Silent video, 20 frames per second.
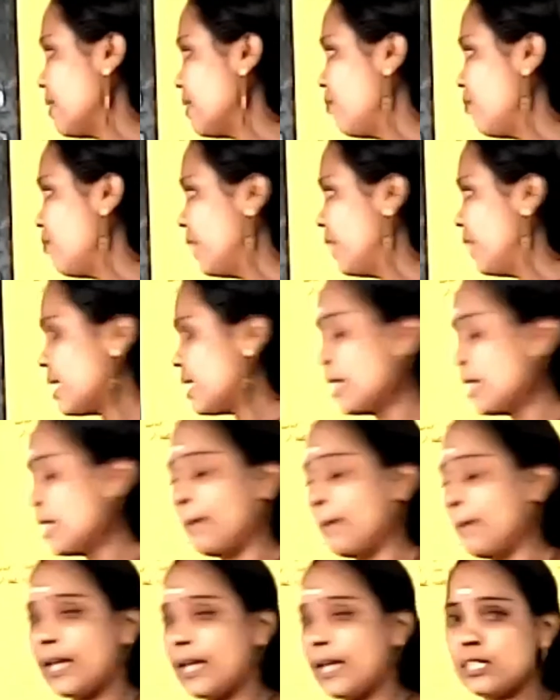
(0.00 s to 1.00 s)
Where is the
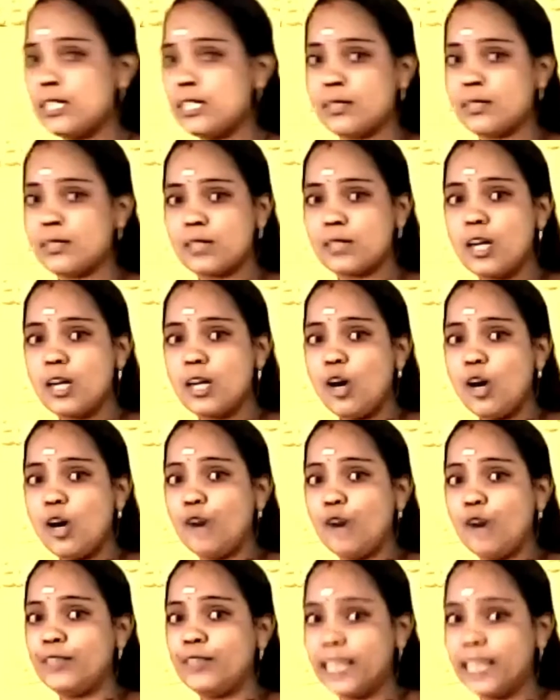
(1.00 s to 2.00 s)
place of
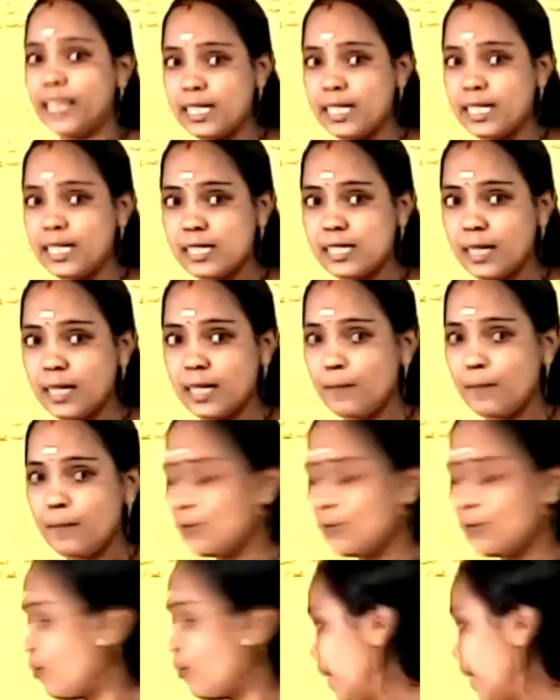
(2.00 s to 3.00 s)
tens?
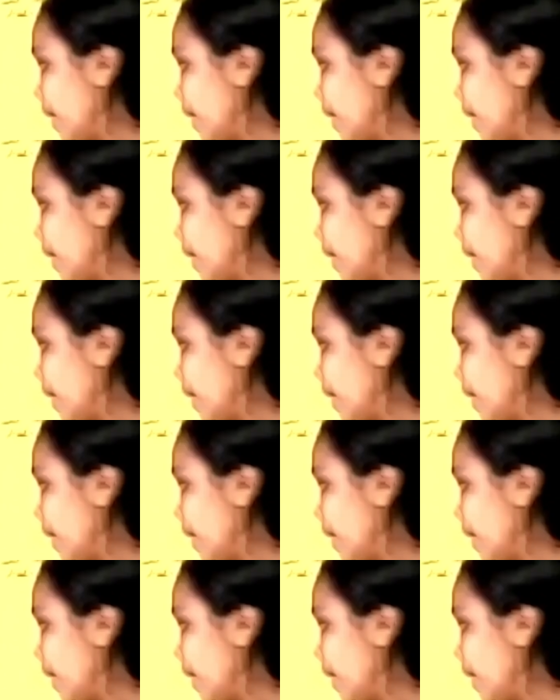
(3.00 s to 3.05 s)
1